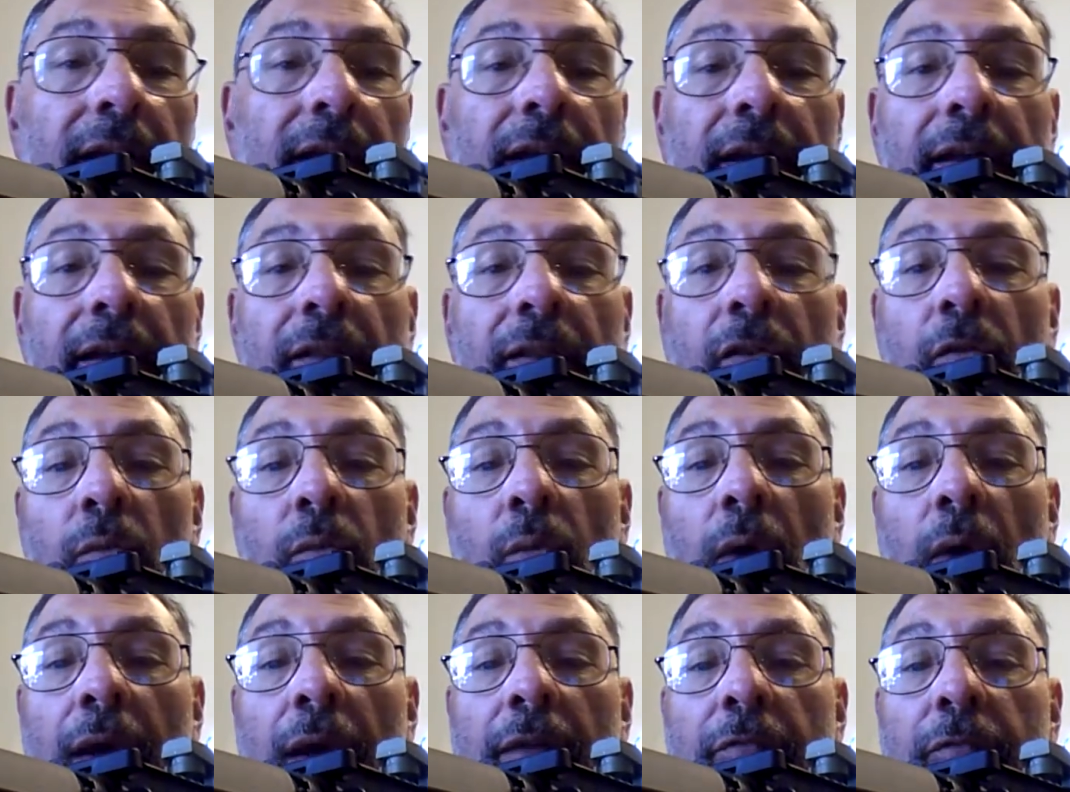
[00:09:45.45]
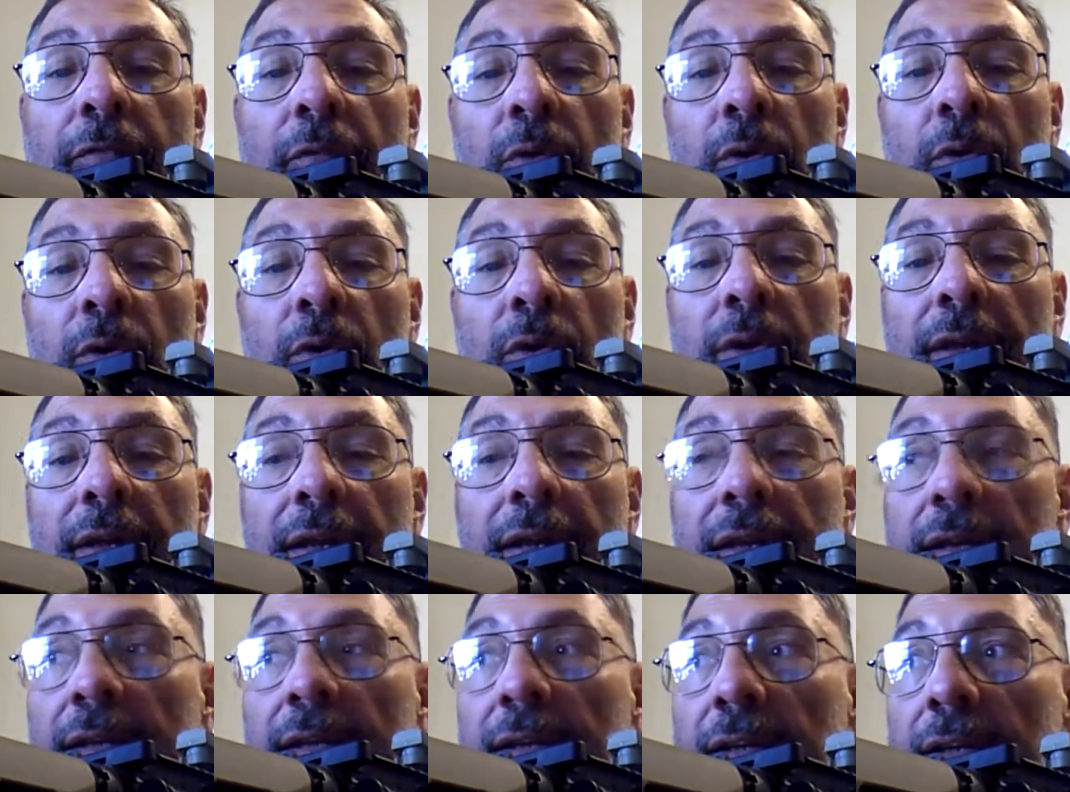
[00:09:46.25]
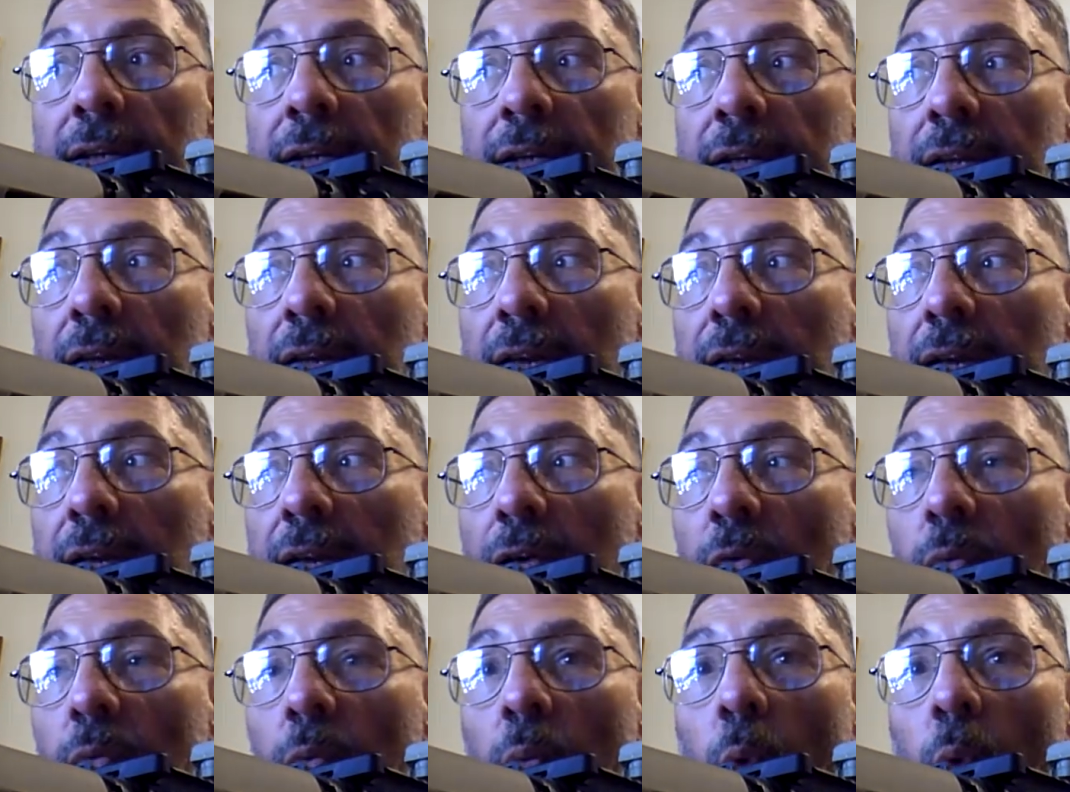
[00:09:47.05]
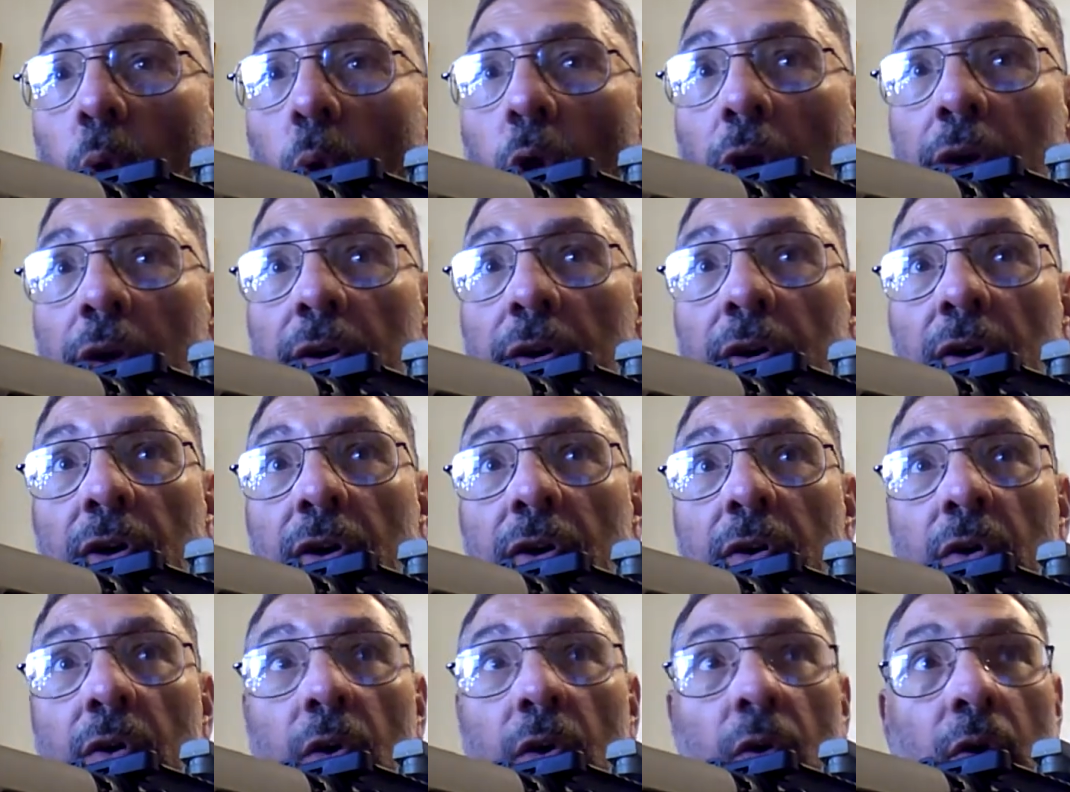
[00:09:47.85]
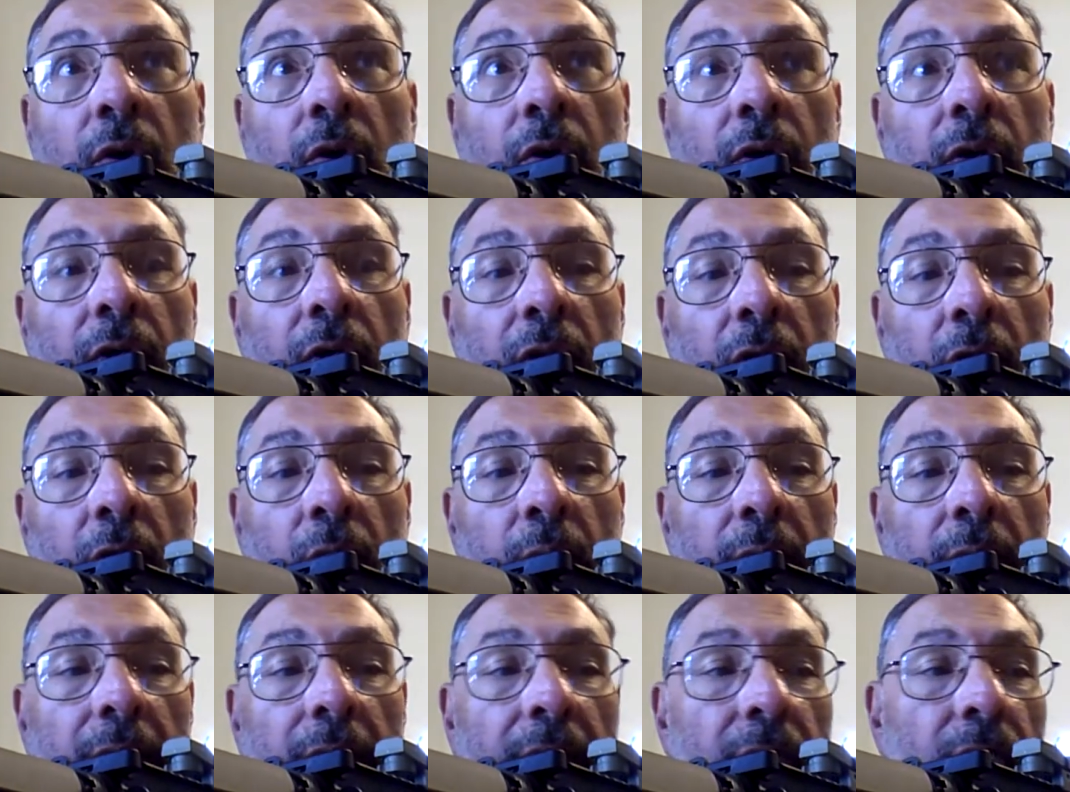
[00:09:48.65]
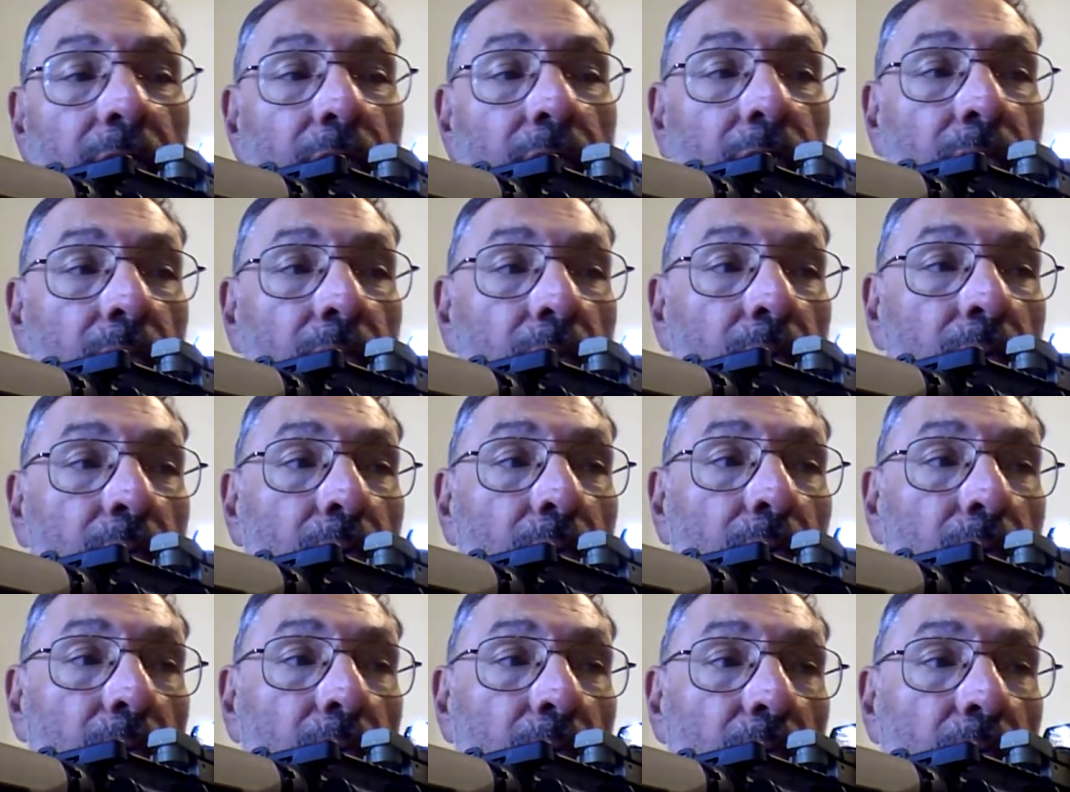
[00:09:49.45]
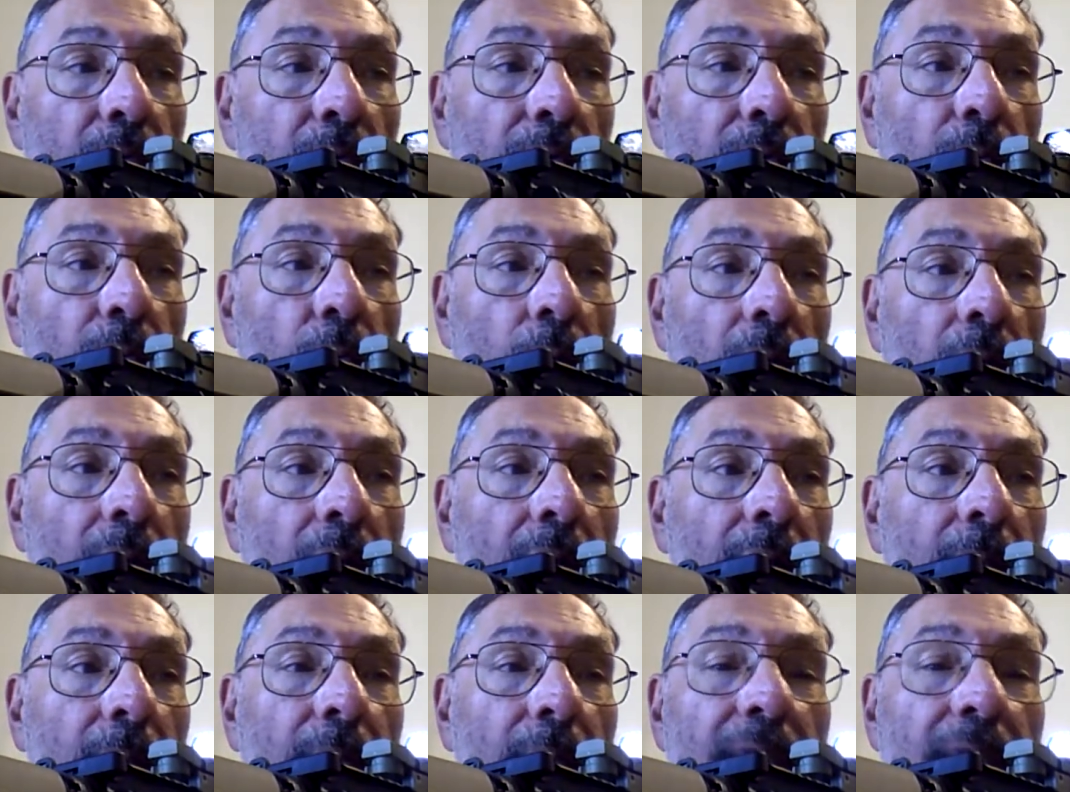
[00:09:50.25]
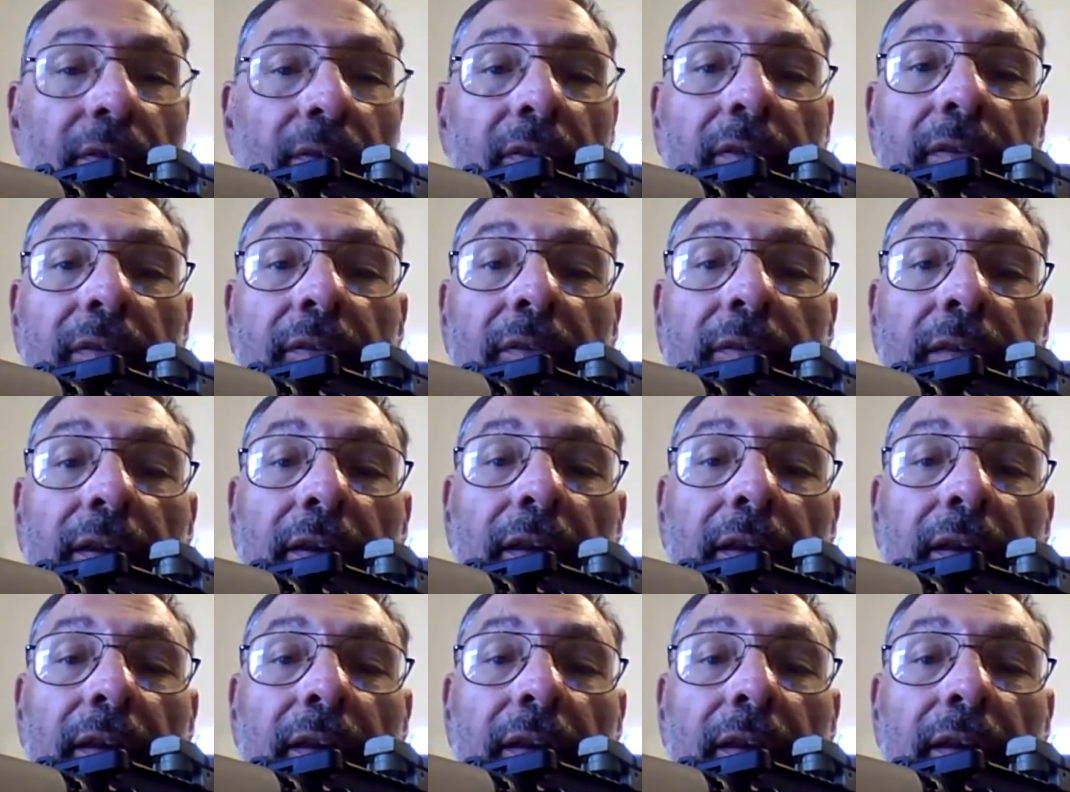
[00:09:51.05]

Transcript: the rifle in water or going through swamps and